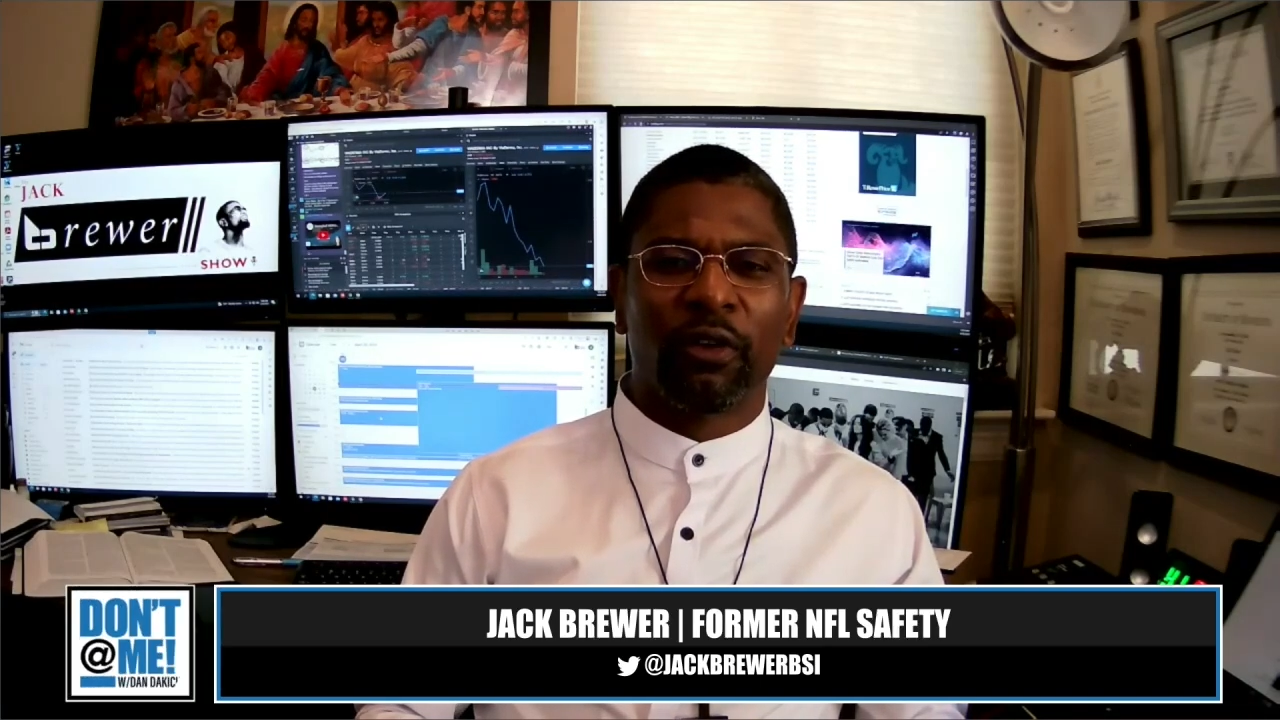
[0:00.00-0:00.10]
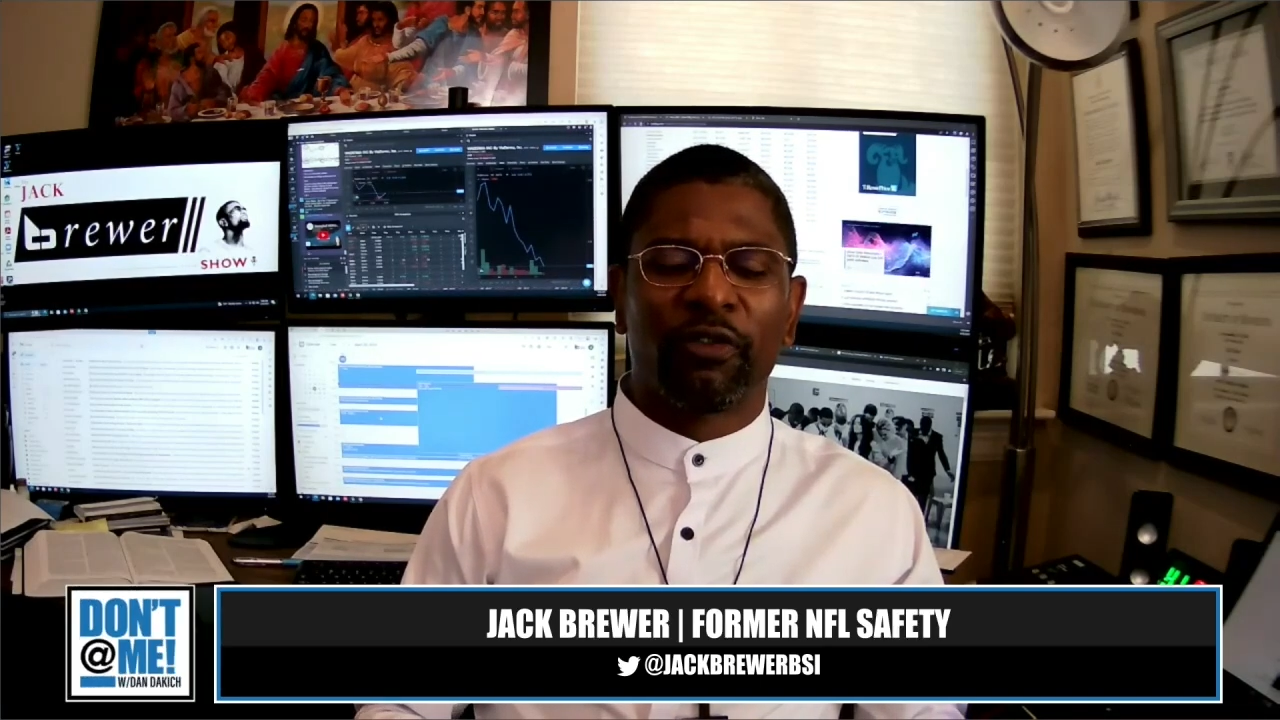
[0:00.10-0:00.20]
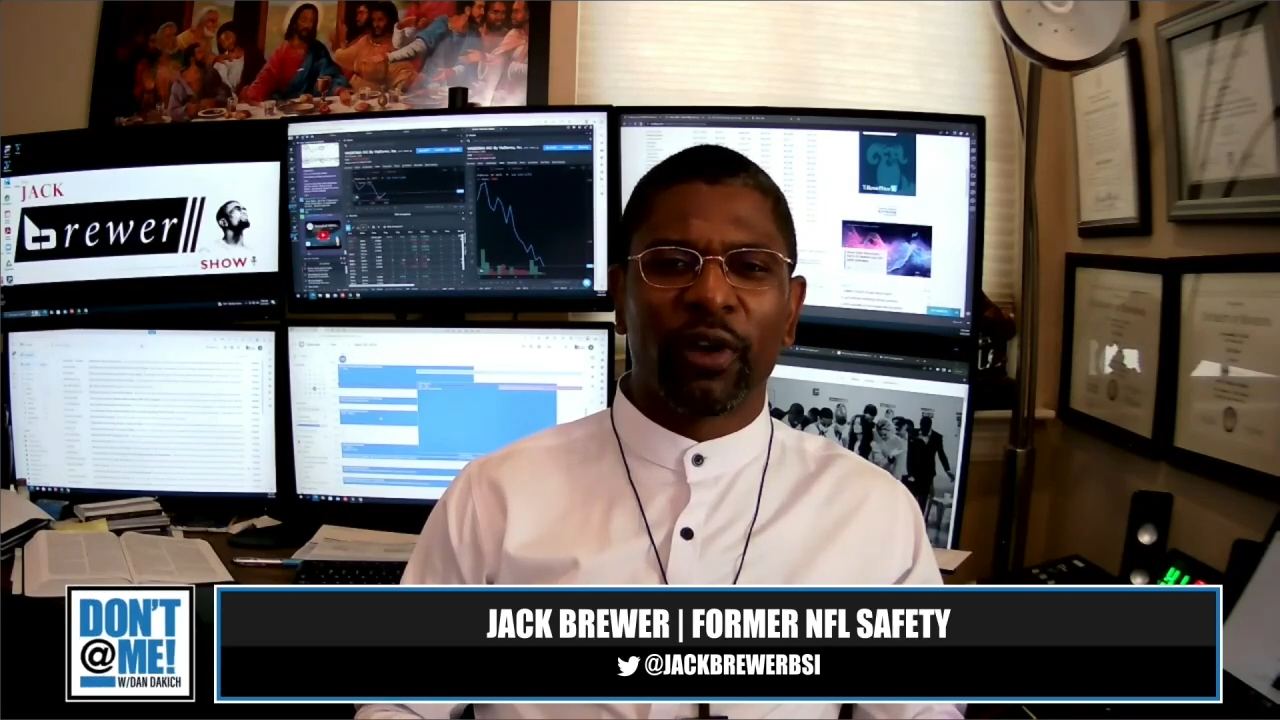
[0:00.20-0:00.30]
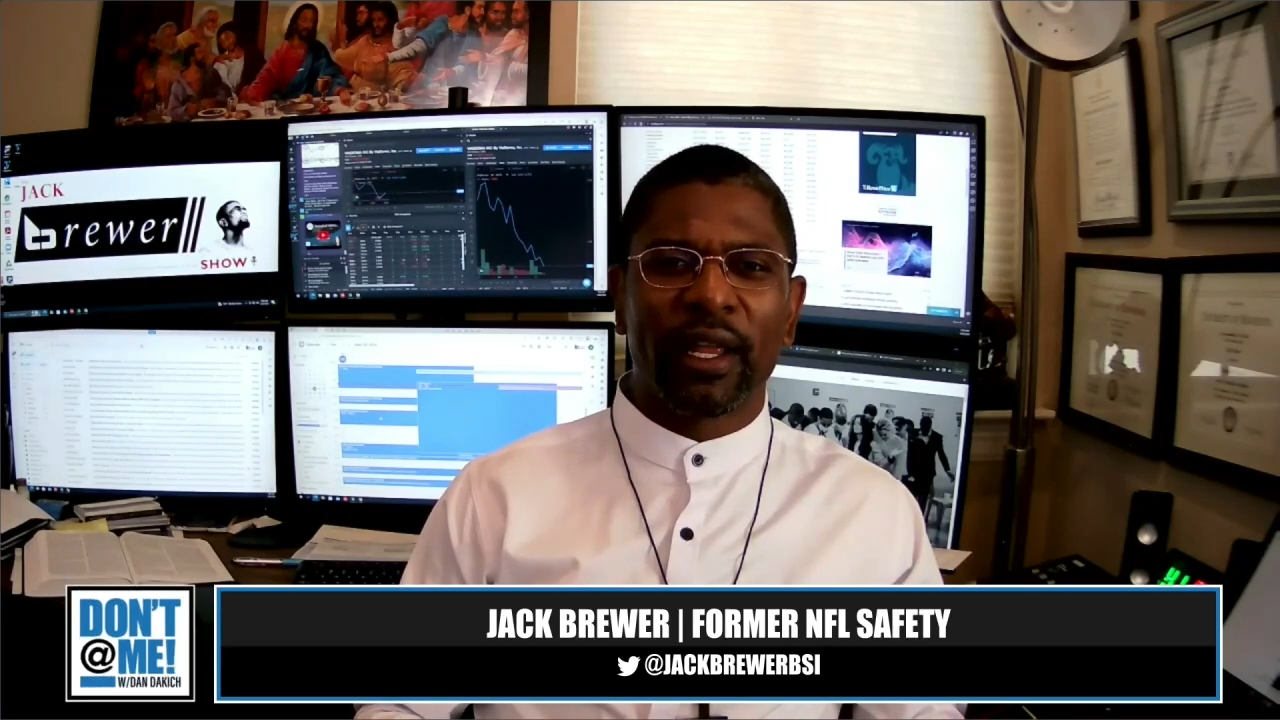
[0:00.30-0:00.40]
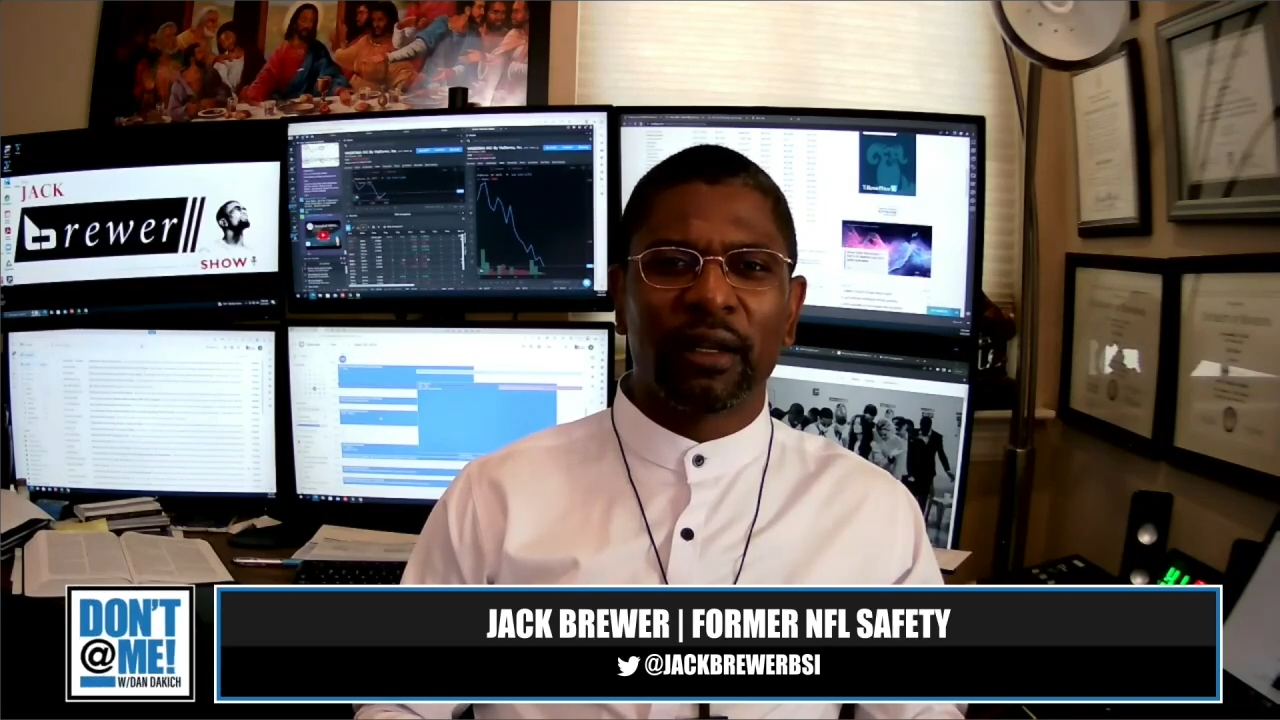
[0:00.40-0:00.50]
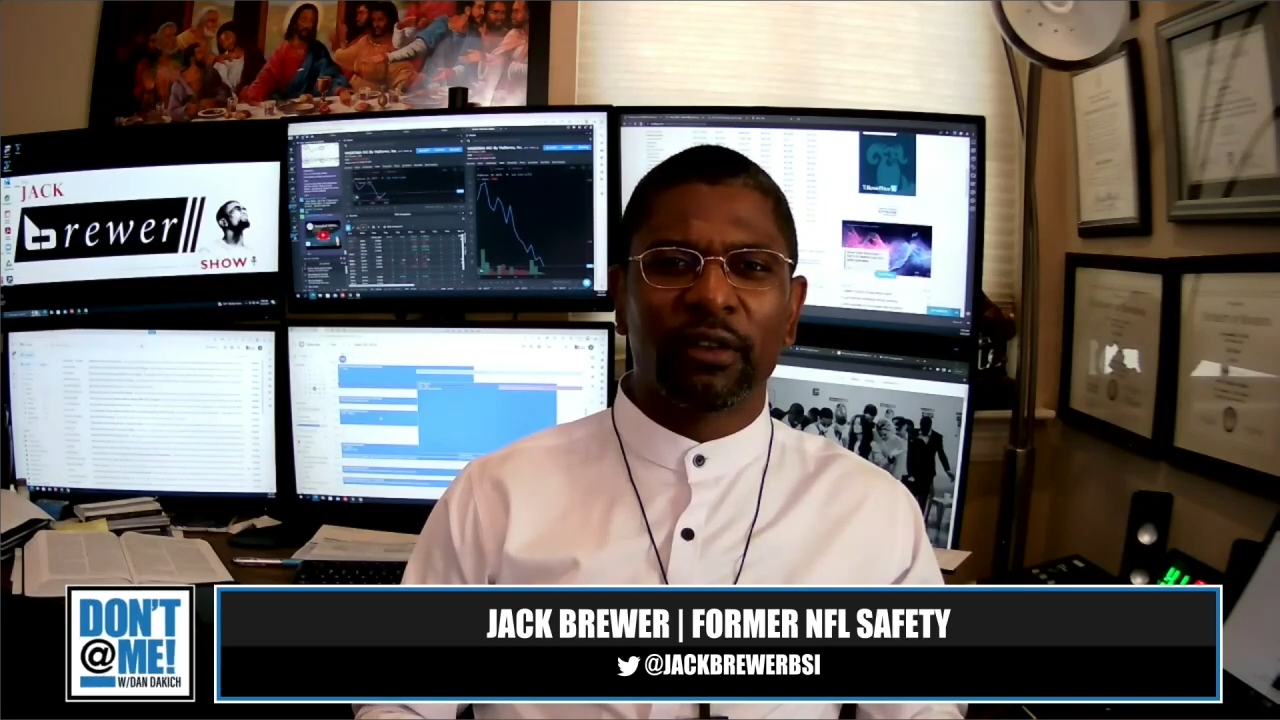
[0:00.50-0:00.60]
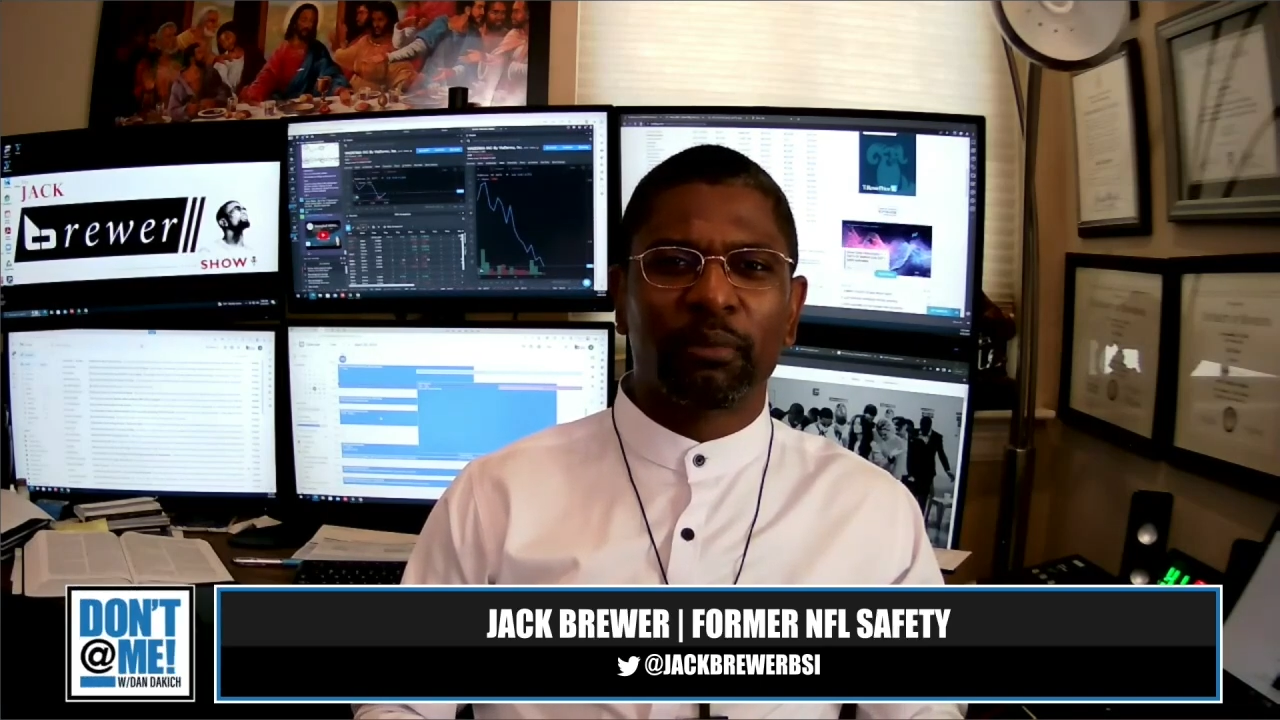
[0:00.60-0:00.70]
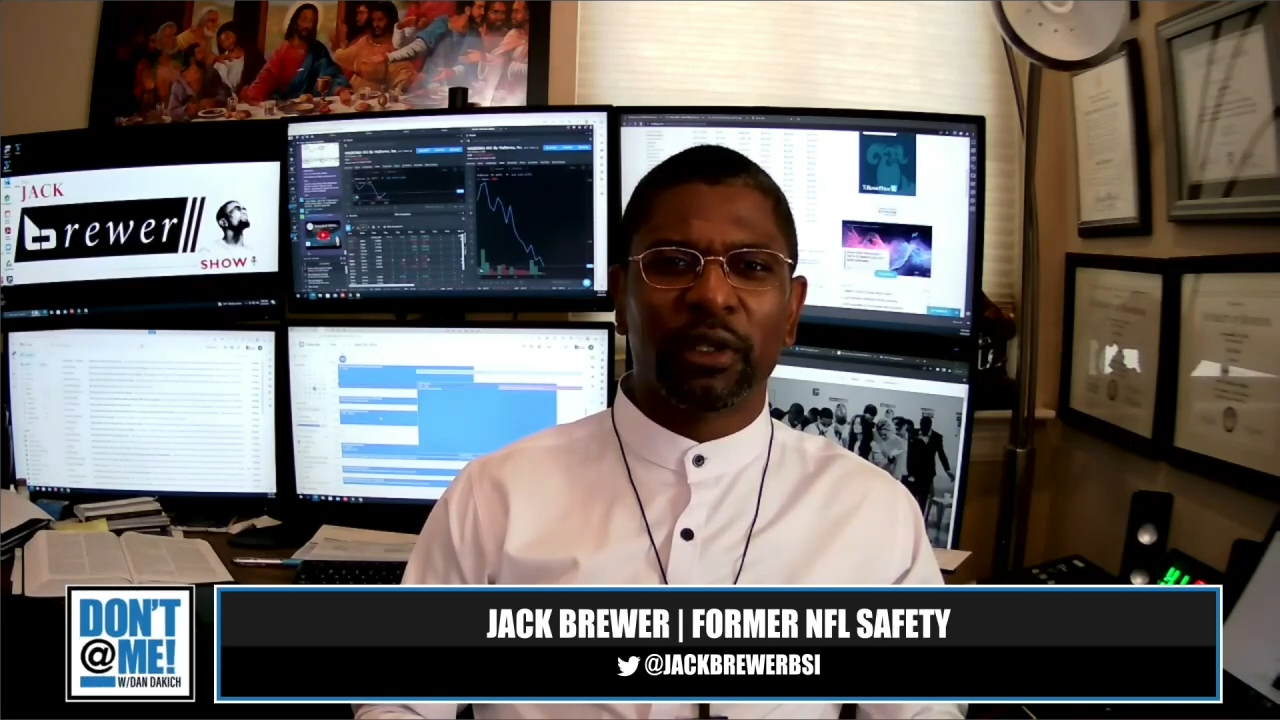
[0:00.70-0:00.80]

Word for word: afraid of the